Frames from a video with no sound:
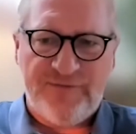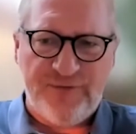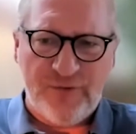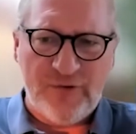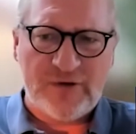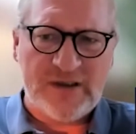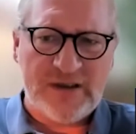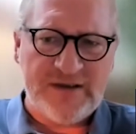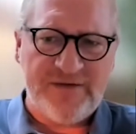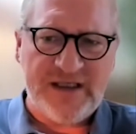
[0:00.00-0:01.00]

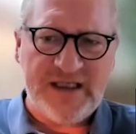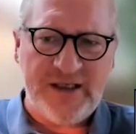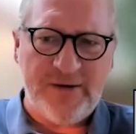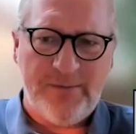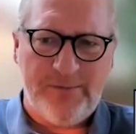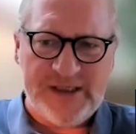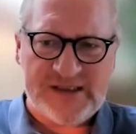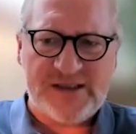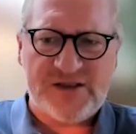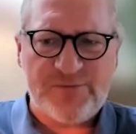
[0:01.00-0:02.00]
for the
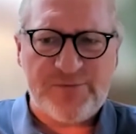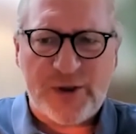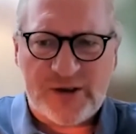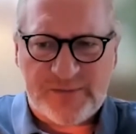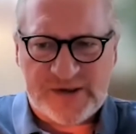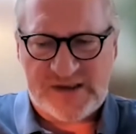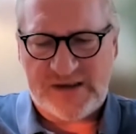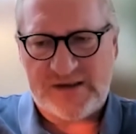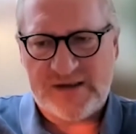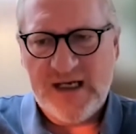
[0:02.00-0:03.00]
business
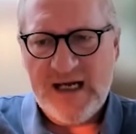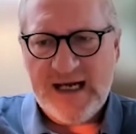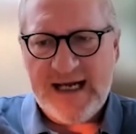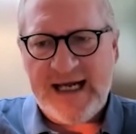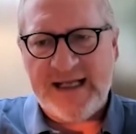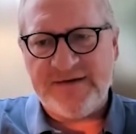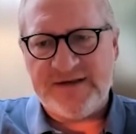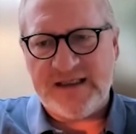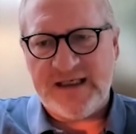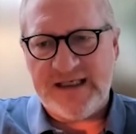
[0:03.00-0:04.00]
purposes.
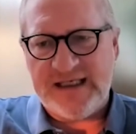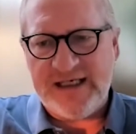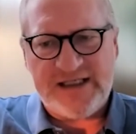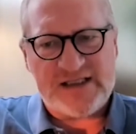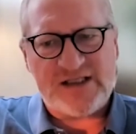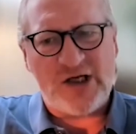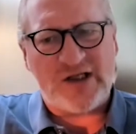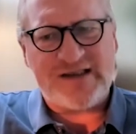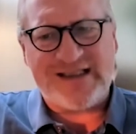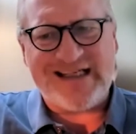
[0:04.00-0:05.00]
And here it is
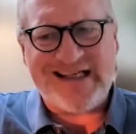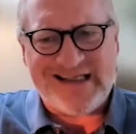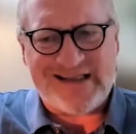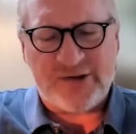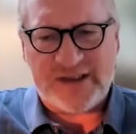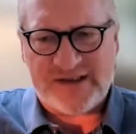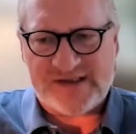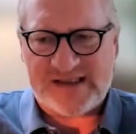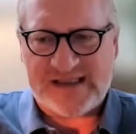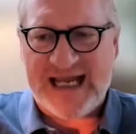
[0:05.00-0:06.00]
not key to
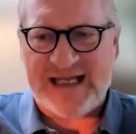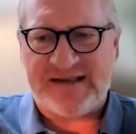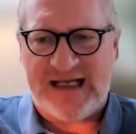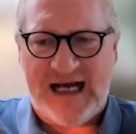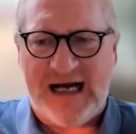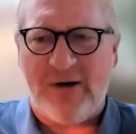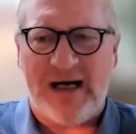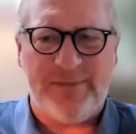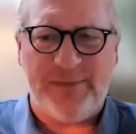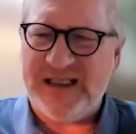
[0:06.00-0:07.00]
understand how
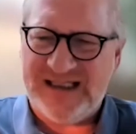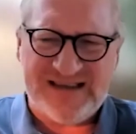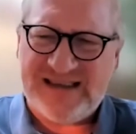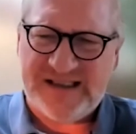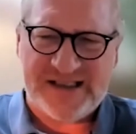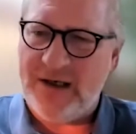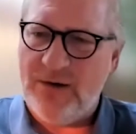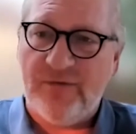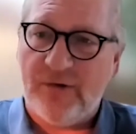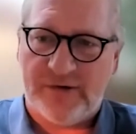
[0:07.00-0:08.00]
IP in detail
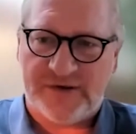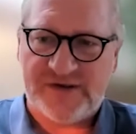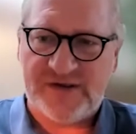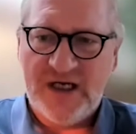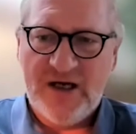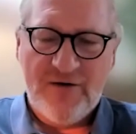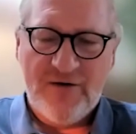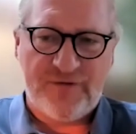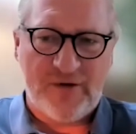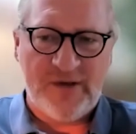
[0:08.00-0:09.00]
works
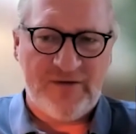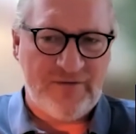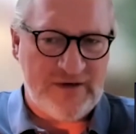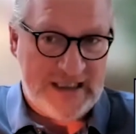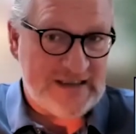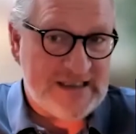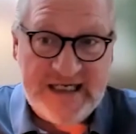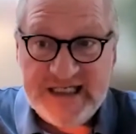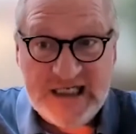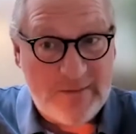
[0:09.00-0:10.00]
from a, let's say,
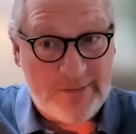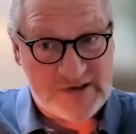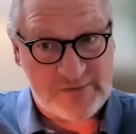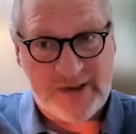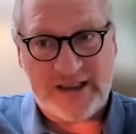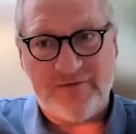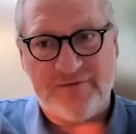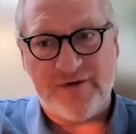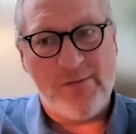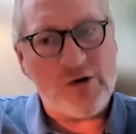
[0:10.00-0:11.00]
legal perspective.
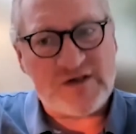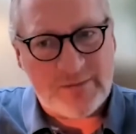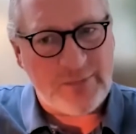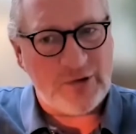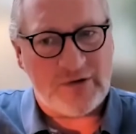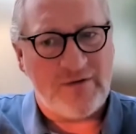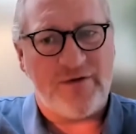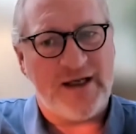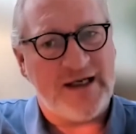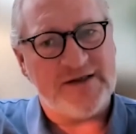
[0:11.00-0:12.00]
The most important
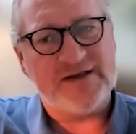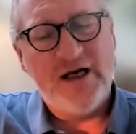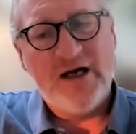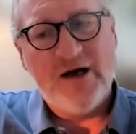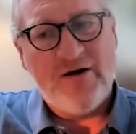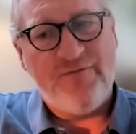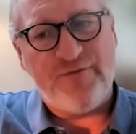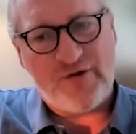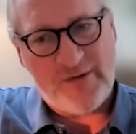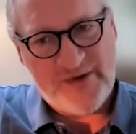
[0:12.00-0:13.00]
thing is
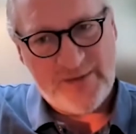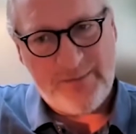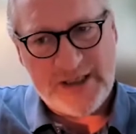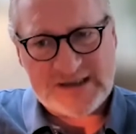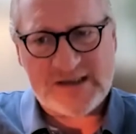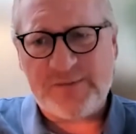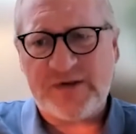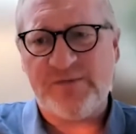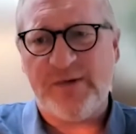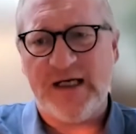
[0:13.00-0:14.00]
from the business
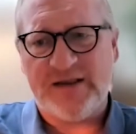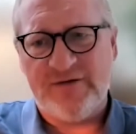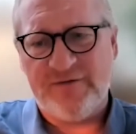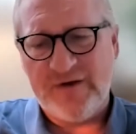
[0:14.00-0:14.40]
perspective,